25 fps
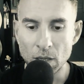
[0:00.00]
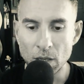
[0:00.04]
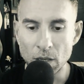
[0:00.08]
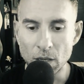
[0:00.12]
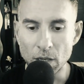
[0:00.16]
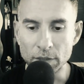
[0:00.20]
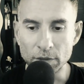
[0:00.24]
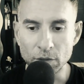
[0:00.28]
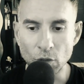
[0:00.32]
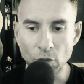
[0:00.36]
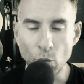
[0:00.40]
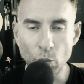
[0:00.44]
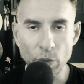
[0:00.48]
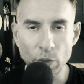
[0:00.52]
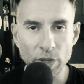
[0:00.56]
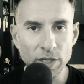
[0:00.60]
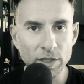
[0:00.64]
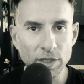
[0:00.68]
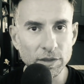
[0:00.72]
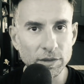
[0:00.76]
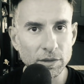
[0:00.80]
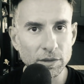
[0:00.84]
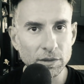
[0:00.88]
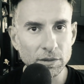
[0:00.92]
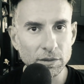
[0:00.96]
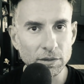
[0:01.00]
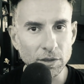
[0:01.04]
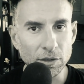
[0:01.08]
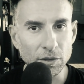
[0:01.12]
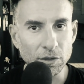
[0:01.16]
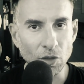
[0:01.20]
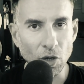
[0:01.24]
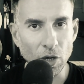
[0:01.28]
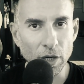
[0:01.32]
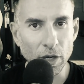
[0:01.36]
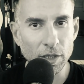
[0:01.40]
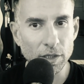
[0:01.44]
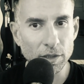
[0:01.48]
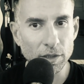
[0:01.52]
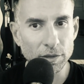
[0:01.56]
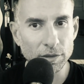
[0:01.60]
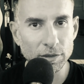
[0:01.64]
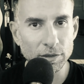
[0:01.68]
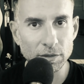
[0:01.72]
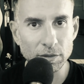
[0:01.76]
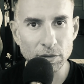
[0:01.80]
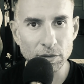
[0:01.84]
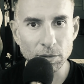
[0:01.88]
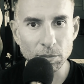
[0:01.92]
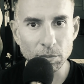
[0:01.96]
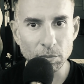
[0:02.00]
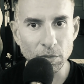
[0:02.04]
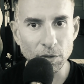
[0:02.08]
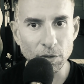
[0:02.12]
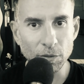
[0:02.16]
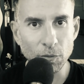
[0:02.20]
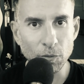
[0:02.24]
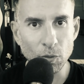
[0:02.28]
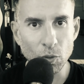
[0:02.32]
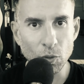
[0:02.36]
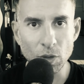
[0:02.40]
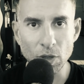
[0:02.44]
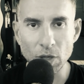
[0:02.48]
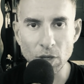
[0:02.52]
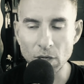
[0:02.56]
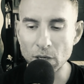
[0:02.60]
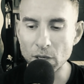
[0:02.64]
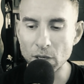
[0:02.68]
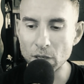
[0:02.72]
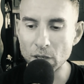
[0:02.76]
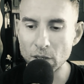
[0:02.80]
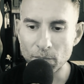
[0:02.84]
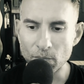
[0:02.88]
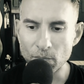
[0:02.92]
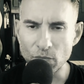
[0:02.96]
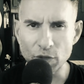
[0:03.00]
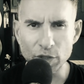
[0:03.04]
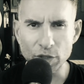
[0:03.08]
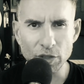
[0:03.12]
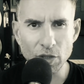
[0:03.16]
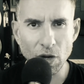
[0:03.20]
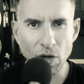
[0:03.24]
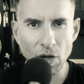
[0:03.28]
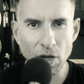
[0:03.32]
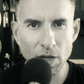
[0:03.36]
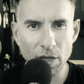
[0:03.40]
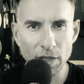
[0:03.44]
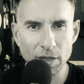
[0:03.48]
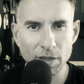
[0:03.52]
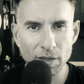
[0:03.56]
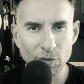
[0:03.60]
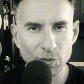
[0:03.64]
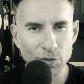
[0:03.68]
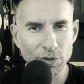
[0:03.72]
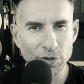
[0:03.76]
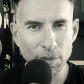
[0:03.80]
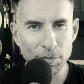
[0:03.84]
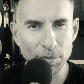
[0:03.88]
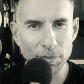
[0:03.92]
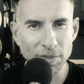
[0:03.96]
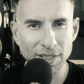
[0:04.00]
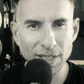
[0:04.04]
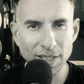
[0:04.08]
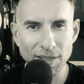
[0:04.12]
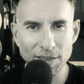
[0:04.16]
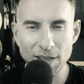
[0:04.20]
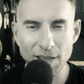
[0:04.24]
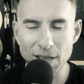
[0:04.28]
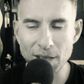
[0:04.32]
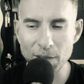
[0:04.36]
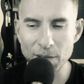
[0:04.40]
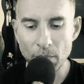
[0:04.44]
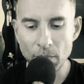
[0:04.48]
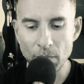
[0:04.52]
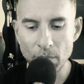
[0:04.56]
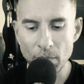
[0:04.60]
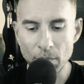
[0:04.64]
It's always the darkest before the dawn or something like that.